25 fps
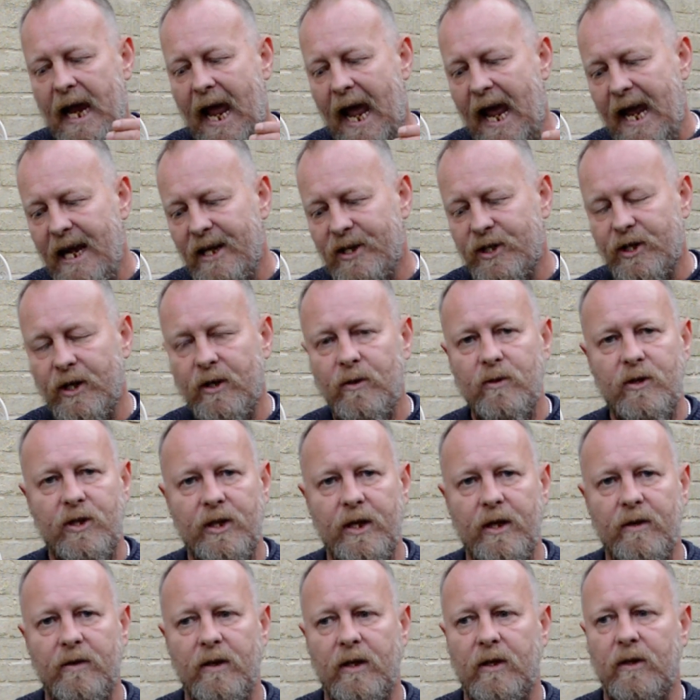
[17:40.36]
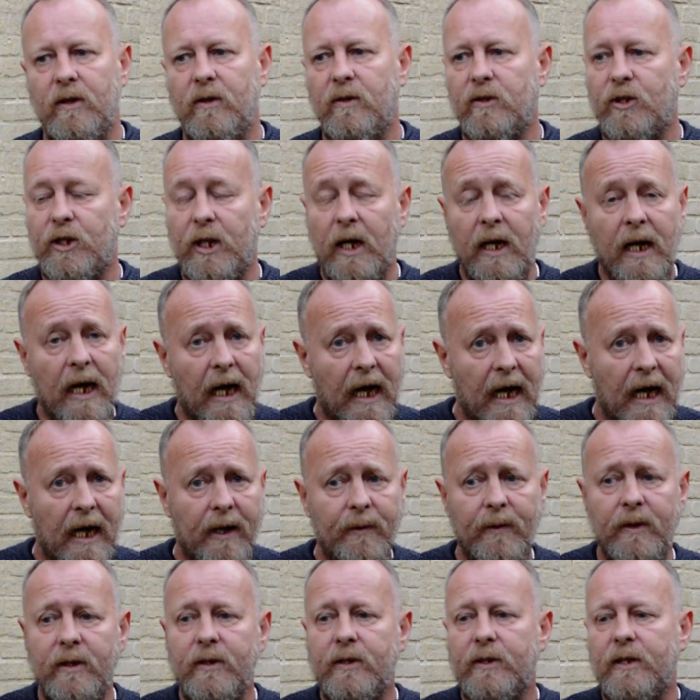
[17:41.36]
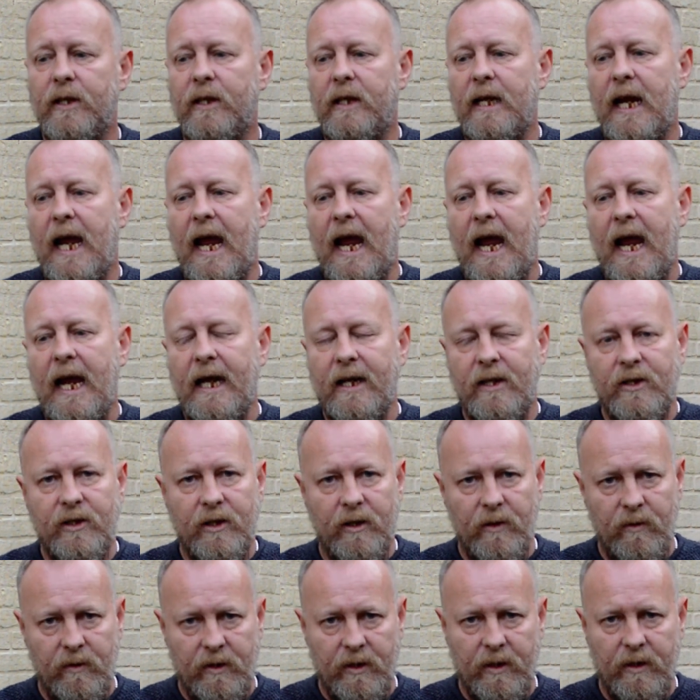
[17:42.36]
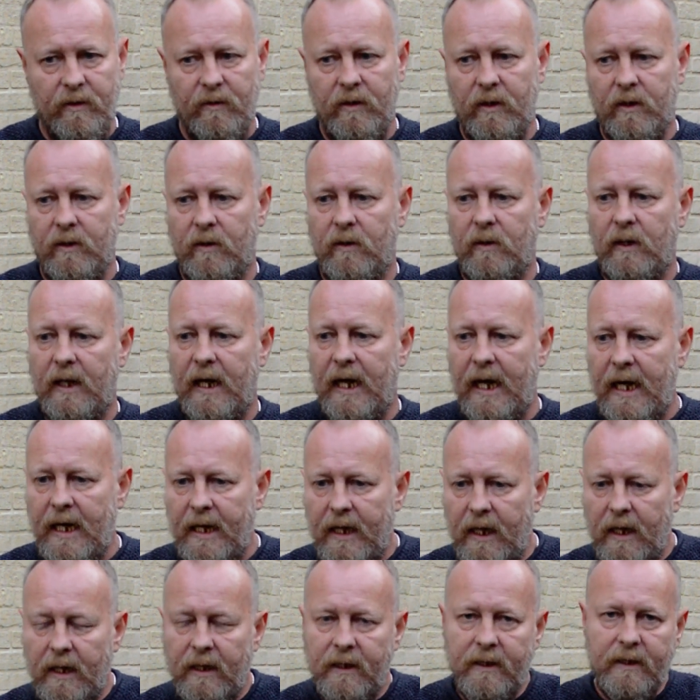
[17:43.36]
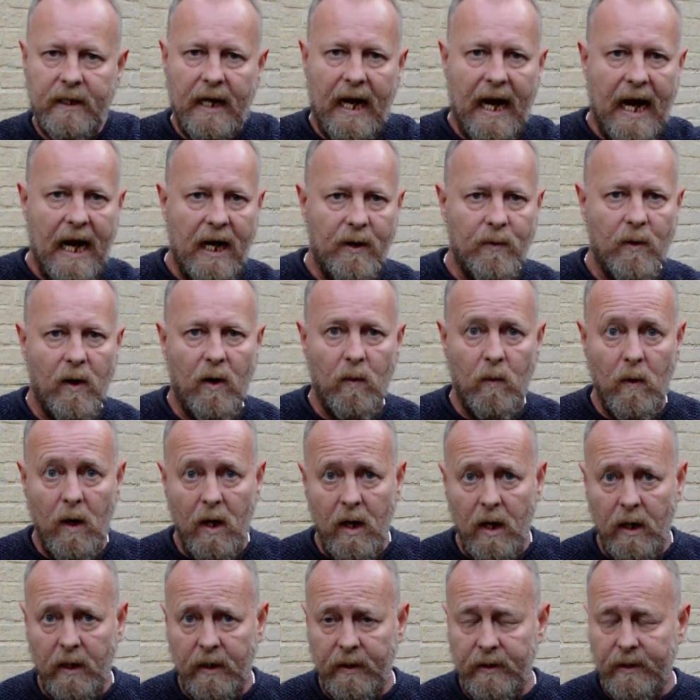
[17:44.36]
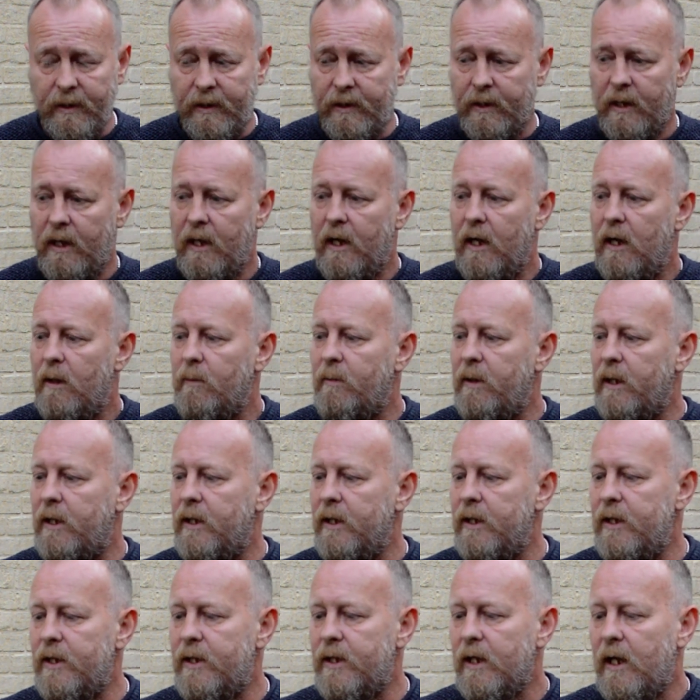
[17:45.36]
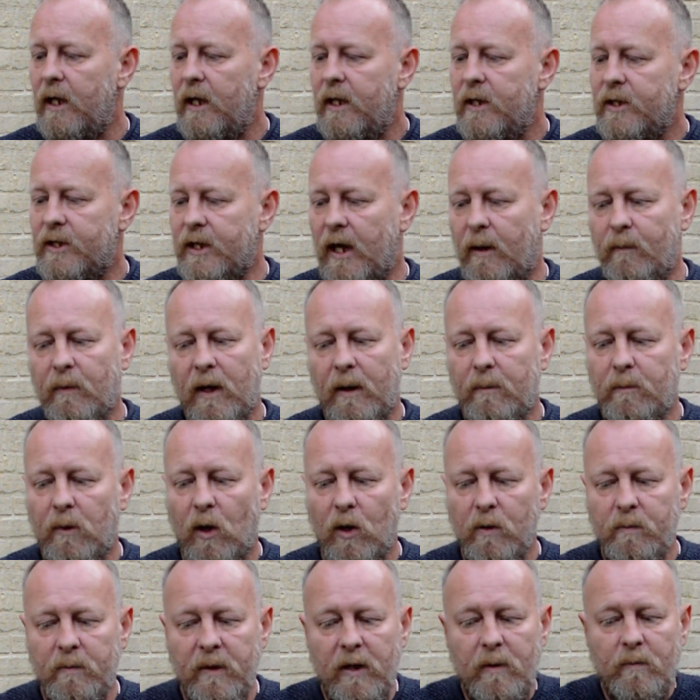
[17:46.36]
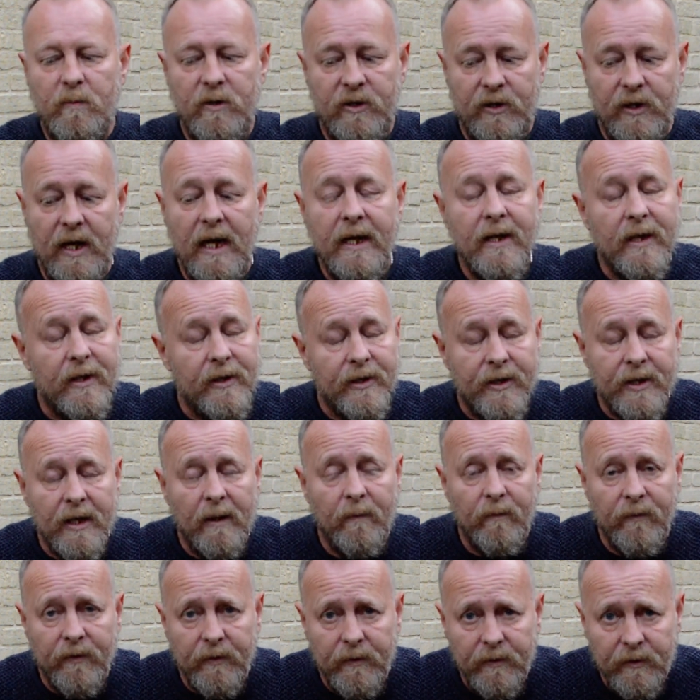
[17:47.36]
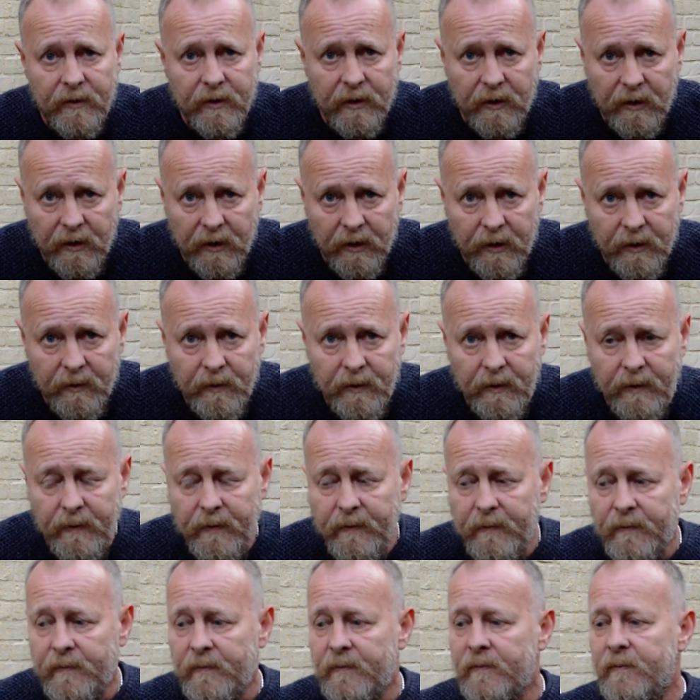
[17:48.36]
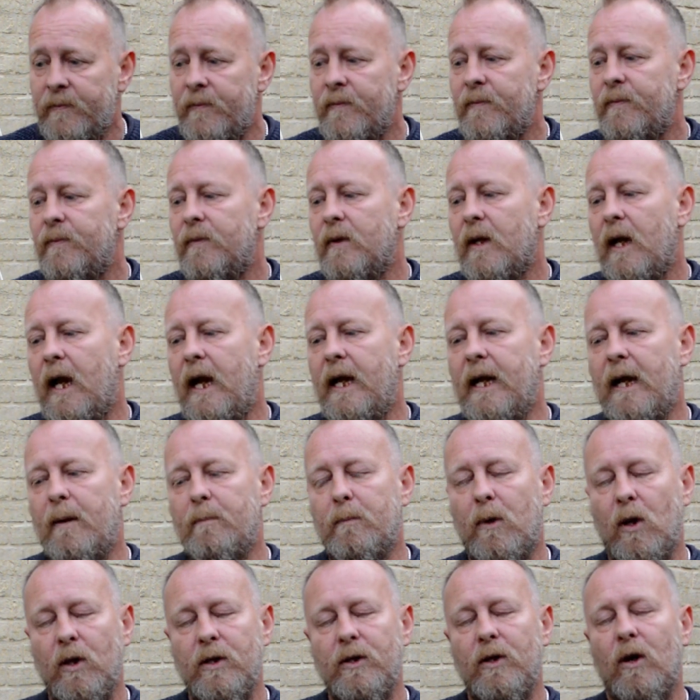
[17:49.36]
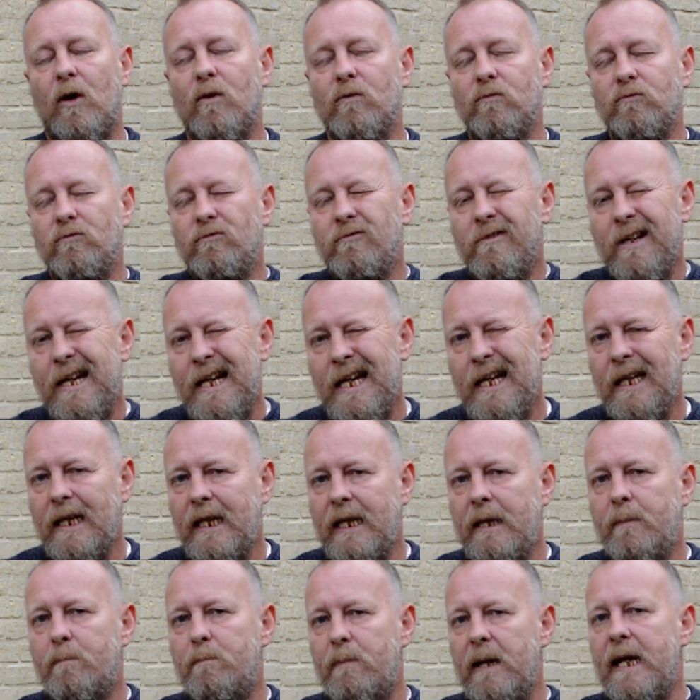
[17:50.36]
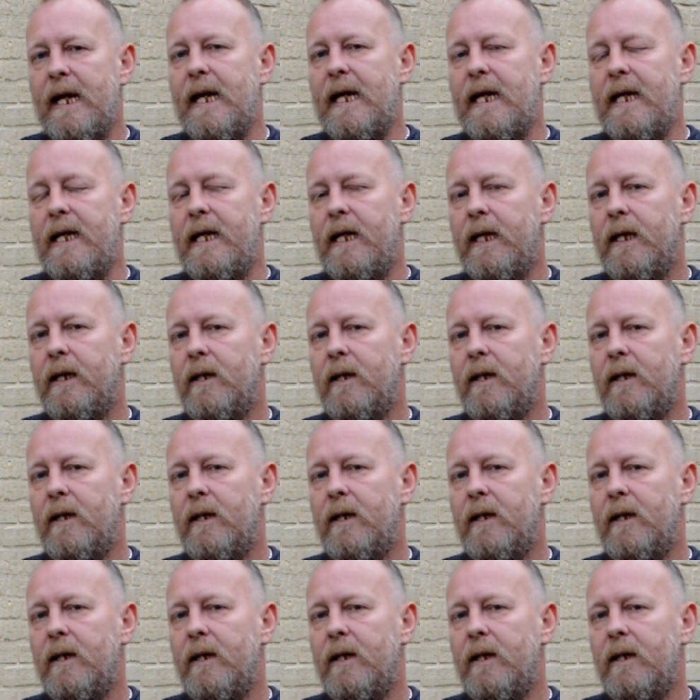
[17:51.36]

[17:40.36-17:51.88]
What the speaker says: esoterical, check it out, to the exoterical, inner to outer workings. Because someone might be presenting something to you, and it might not really be